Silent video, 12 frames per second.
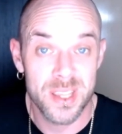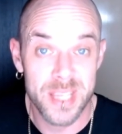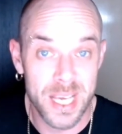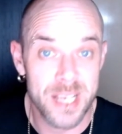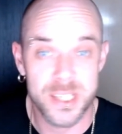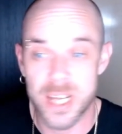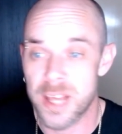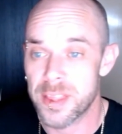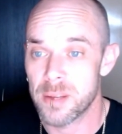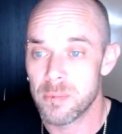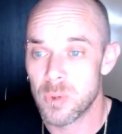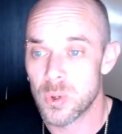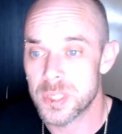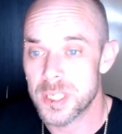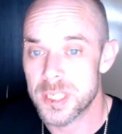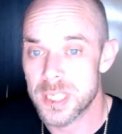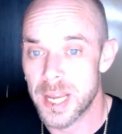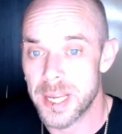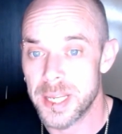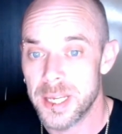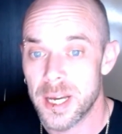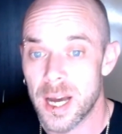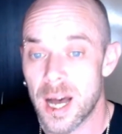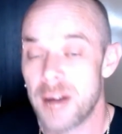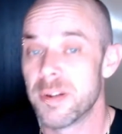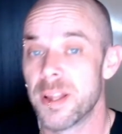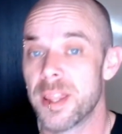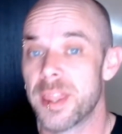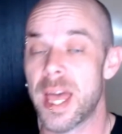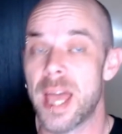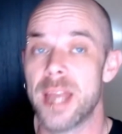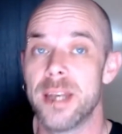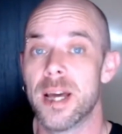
There's nothing more to say other than